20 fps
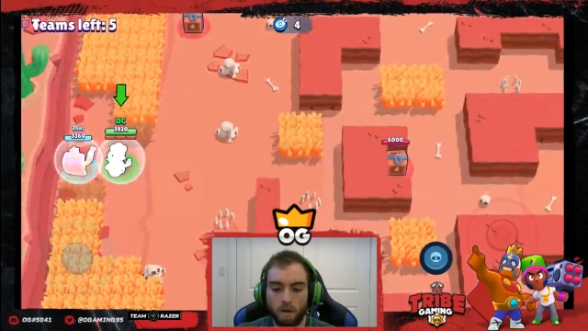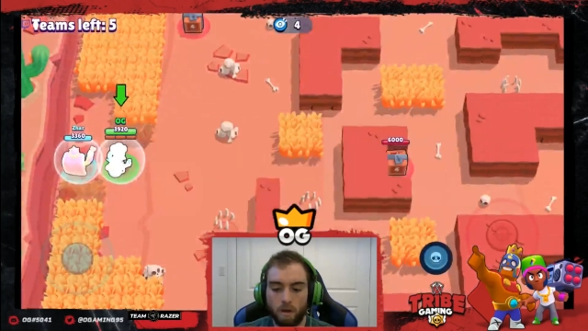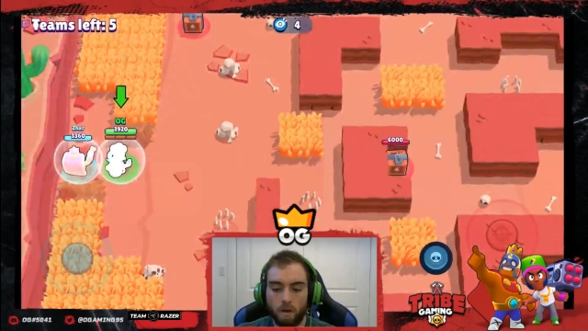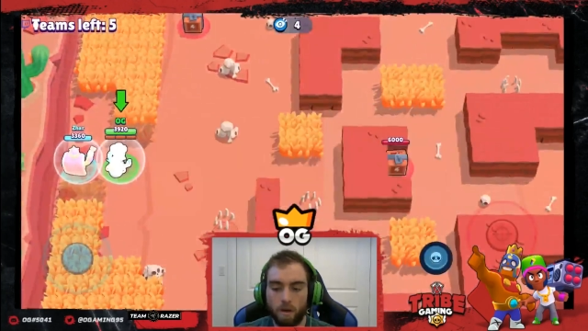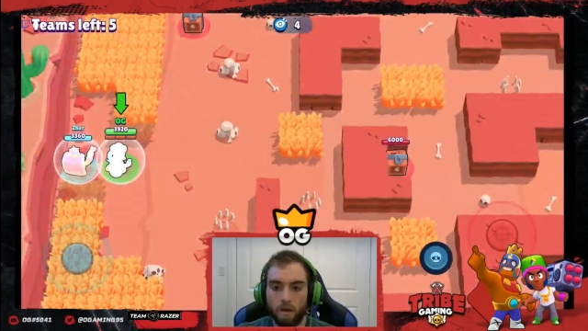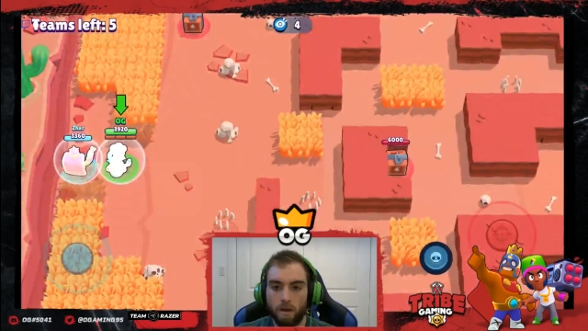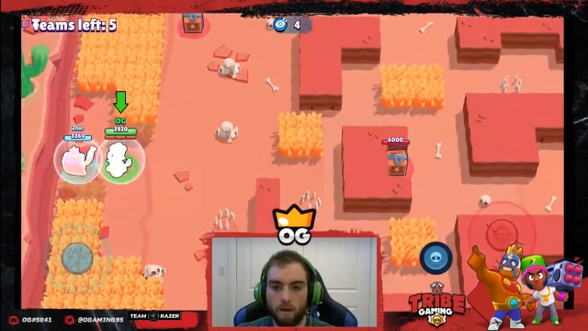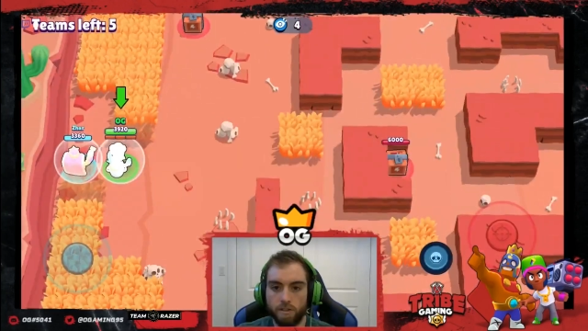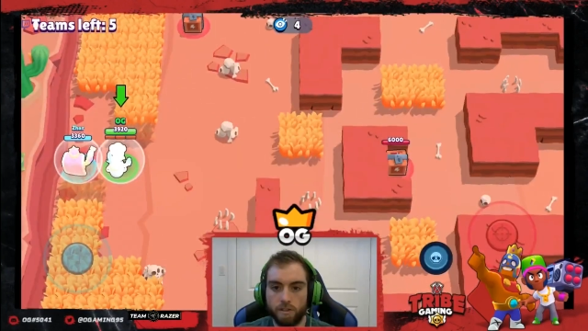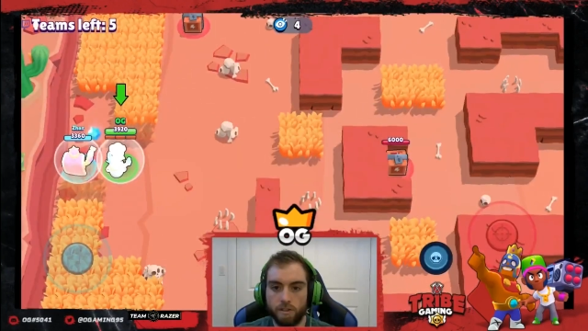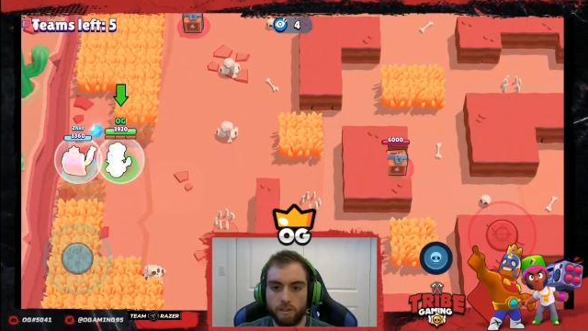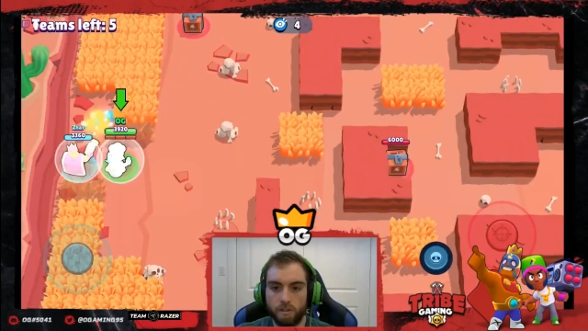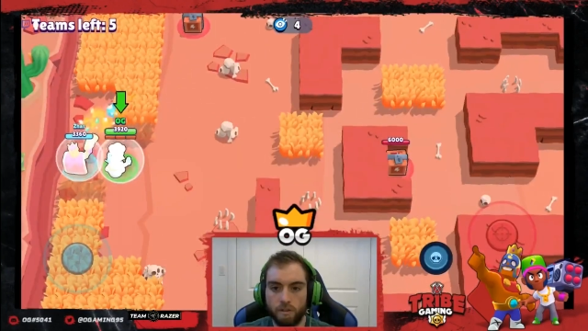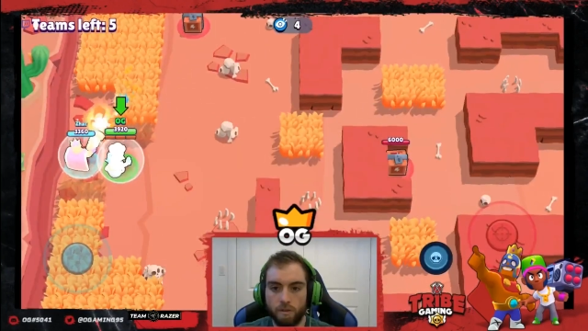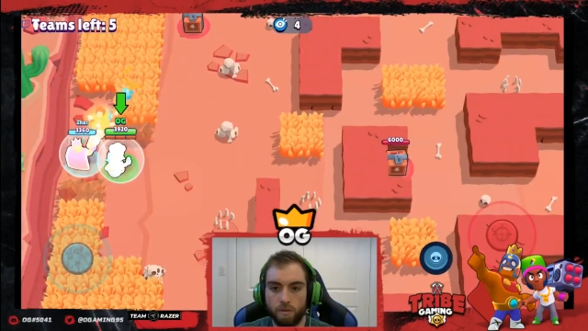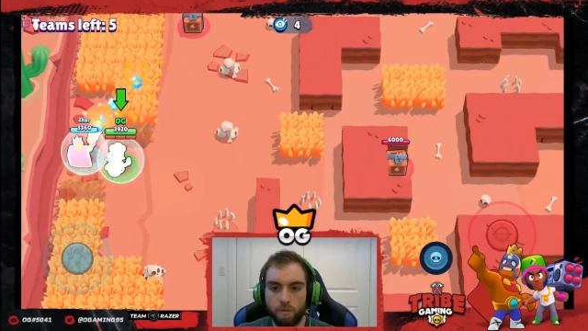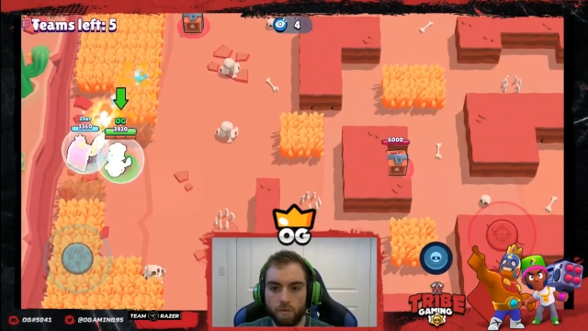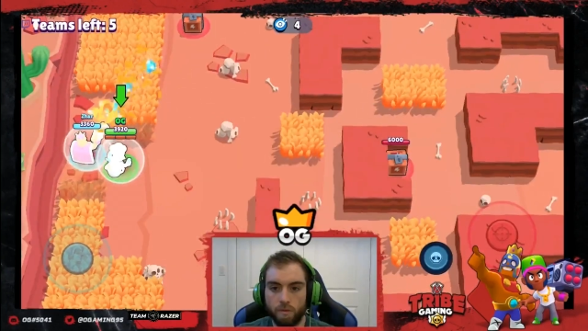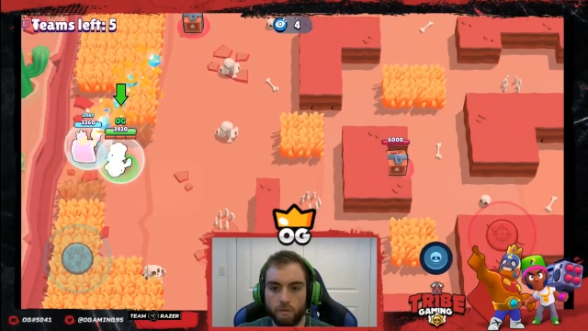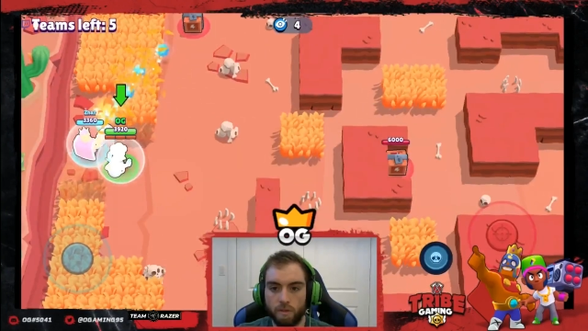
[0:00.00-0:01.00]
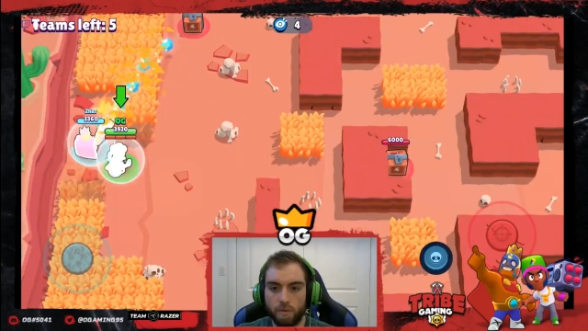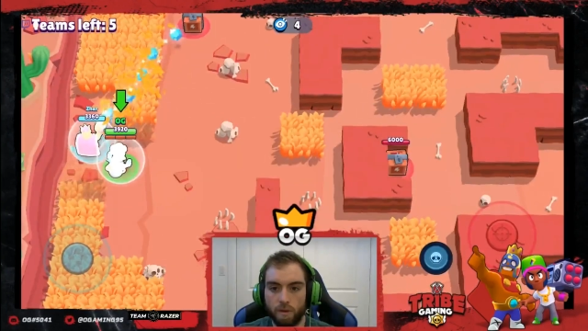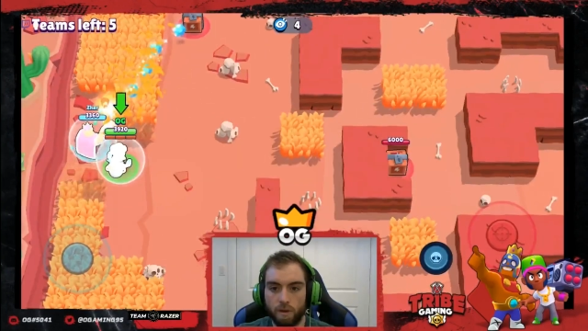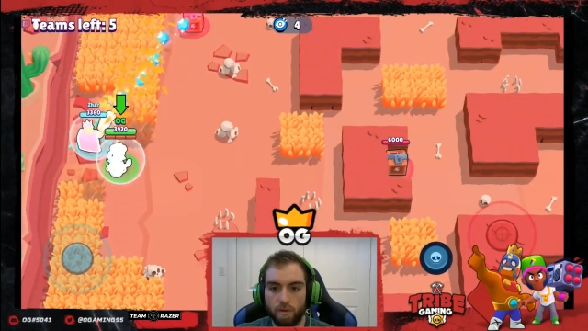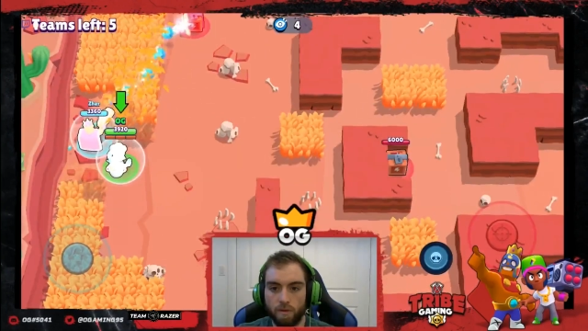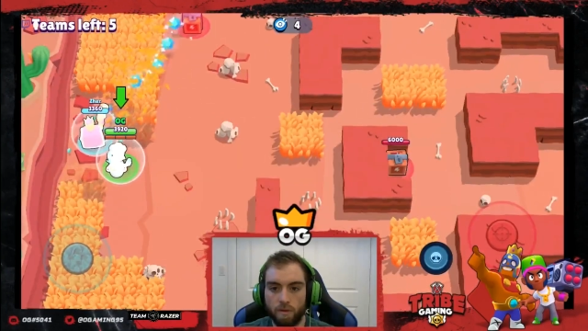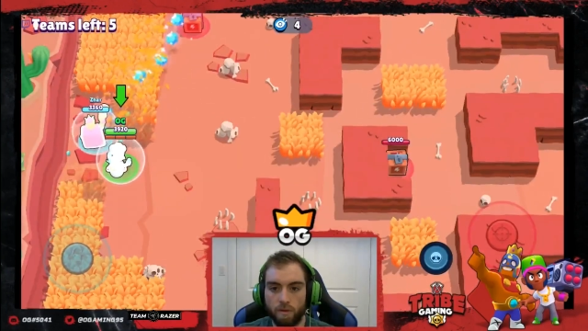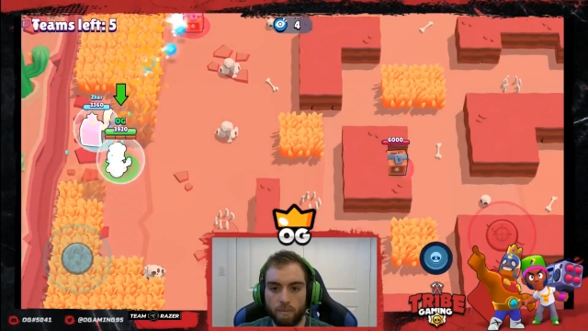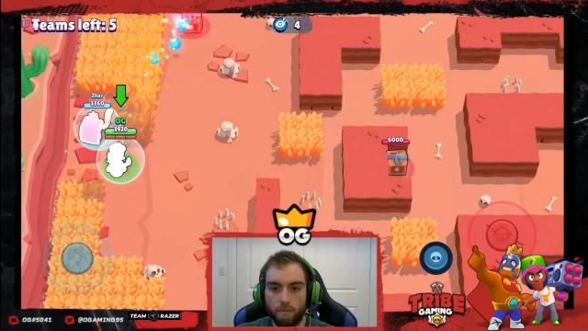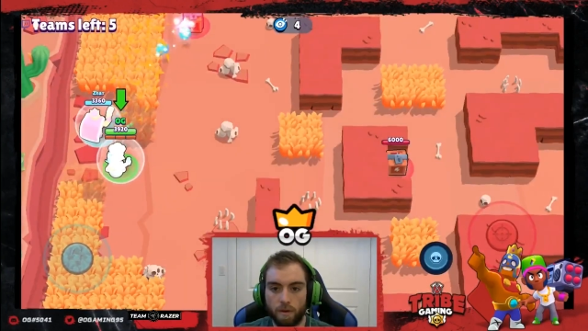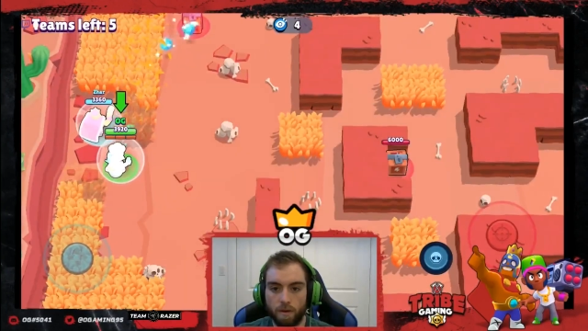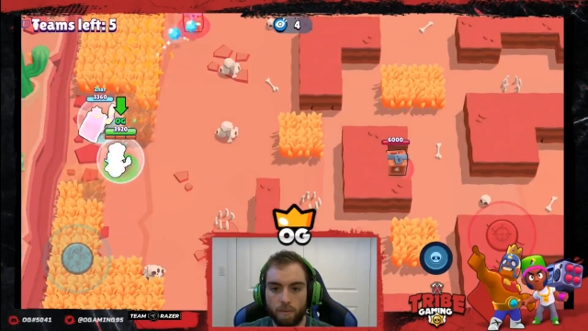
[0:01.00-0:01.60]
Okay, so we spawn right by